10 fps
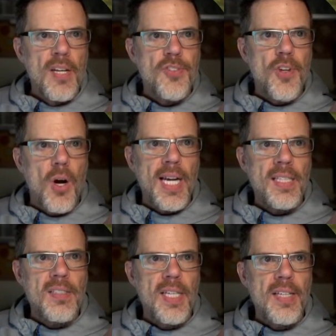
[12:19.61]
So I
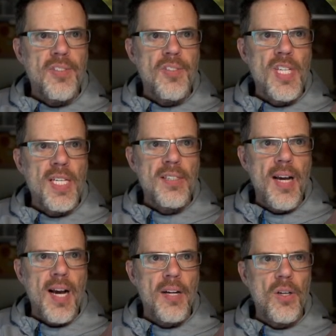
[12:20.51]
can hit C to
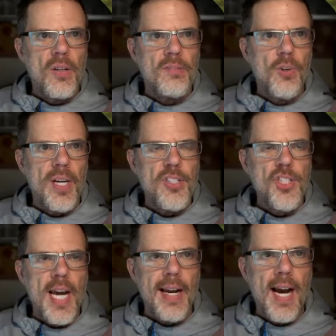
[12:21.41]
toggle voice
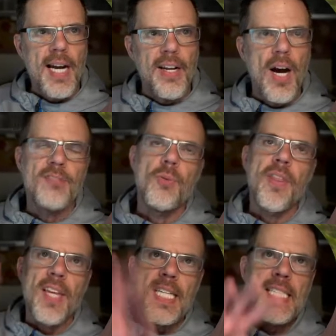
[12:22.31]
chat on and off
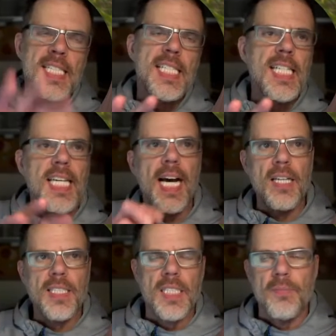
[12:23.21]
within
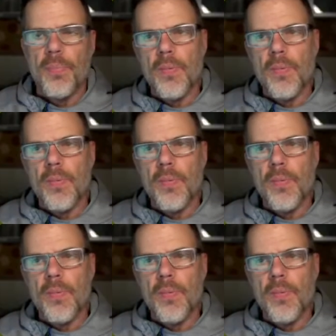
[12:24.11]
TTS.